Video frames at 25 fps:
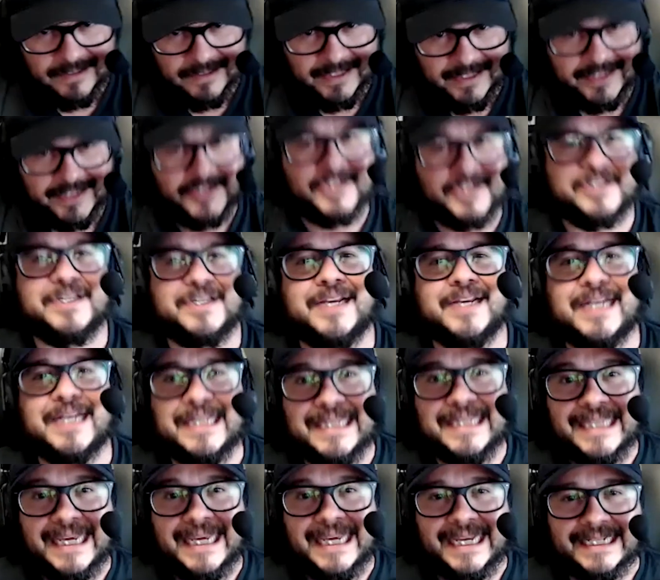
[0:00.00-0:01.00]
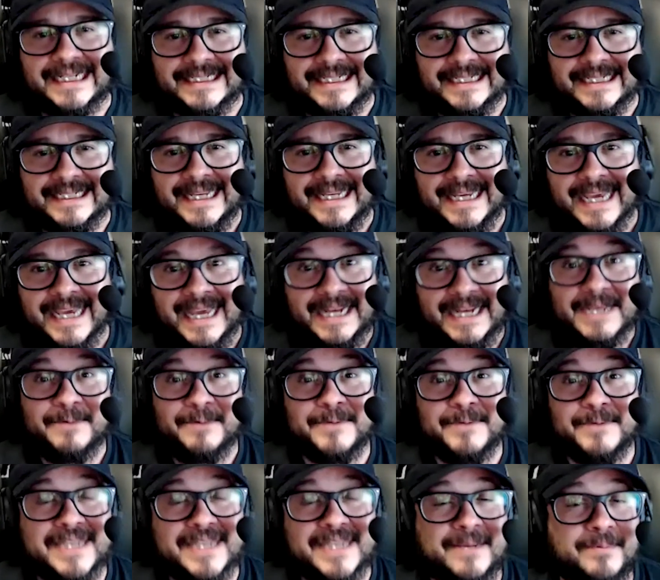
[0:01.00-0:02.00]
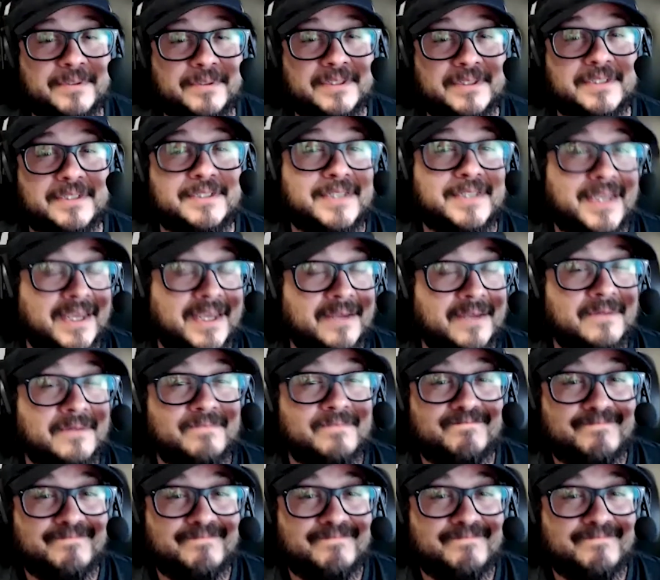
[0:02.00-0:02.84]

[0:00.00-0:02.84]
that just clicked and he was able to say,